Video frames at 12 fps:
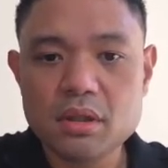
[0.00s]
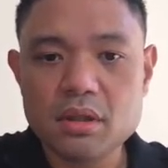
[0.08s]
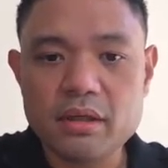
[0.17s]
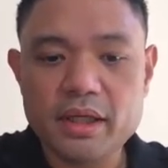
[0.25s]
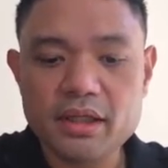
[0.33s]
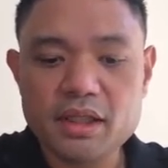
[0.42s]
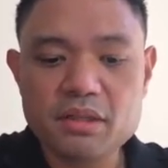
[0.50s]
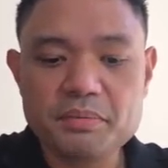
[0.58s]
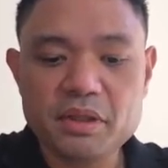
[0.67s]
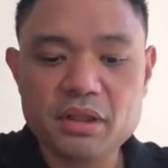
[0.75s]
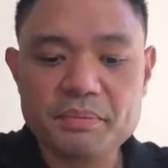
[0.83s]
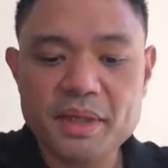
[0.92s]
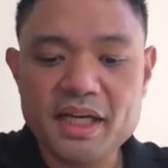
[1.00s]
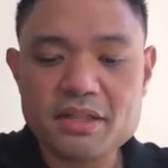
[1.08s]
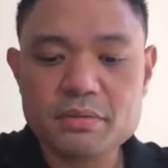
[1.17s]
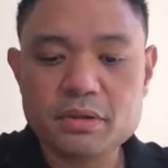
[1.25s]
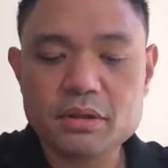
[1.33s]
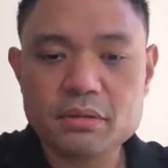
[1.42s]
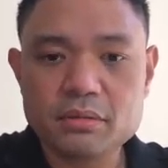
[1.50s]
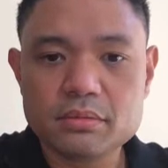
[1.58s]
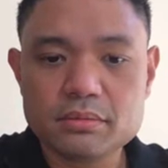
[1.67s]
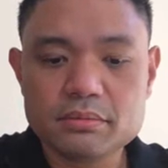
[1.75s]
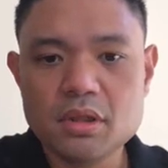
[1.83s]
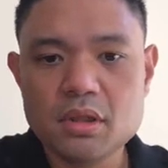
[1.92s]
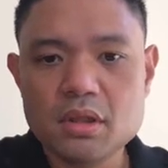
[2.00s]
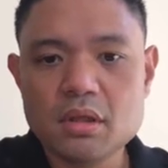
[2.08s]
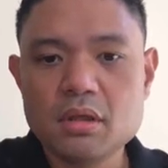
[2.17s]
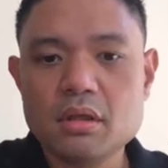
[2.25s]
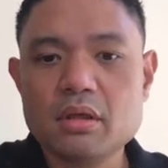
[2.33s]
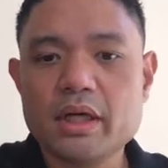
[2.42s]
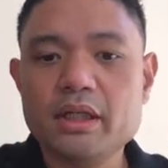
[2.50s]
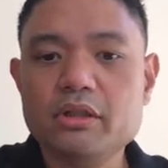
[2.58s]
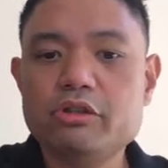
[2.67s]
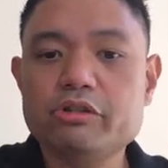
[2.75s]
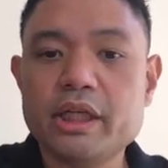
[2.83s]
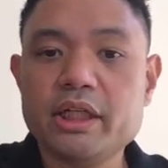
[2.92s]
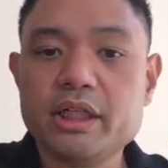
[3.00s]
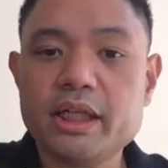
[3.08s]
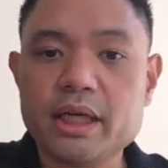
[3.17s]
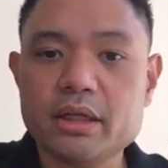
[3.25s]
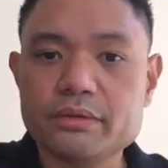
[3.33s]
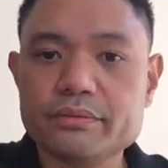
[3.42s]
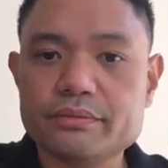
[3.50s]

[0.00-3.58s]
All right, then you put in a password. All right, you create an account.